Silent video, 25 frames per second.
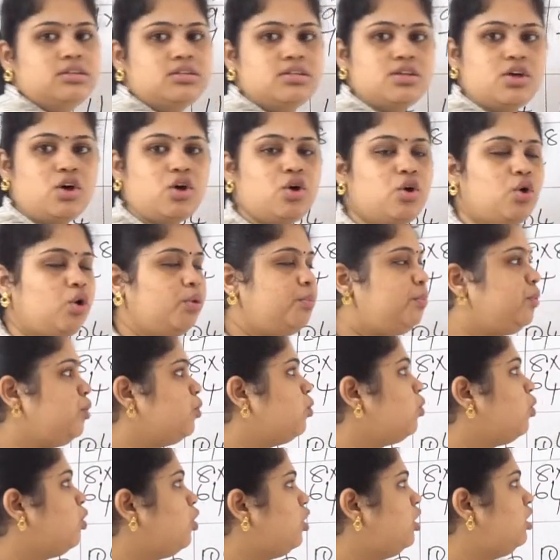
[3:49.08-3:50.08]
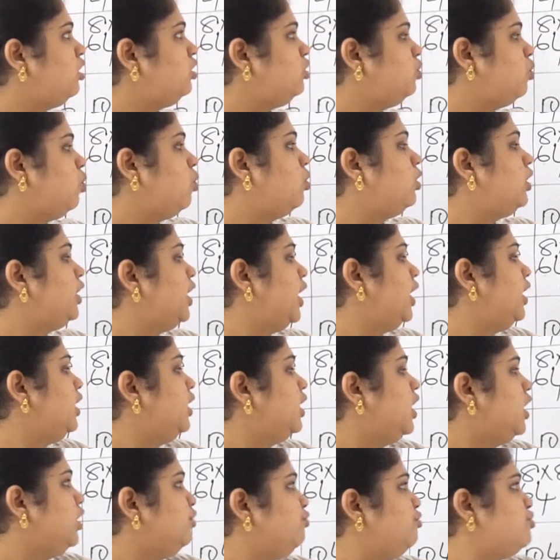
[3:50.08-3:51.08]
Hope you all don't
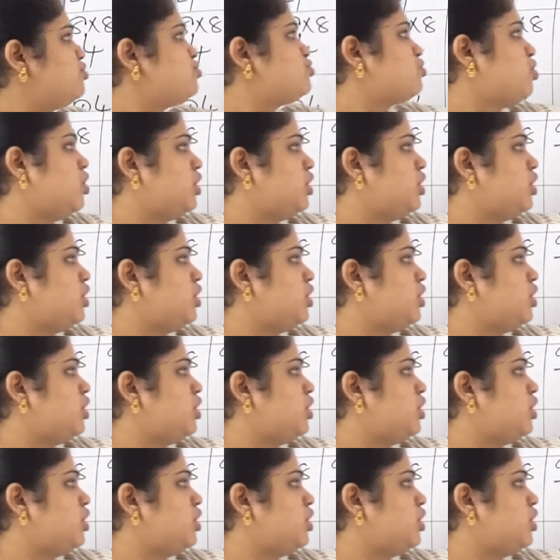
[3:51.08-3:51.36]
get confused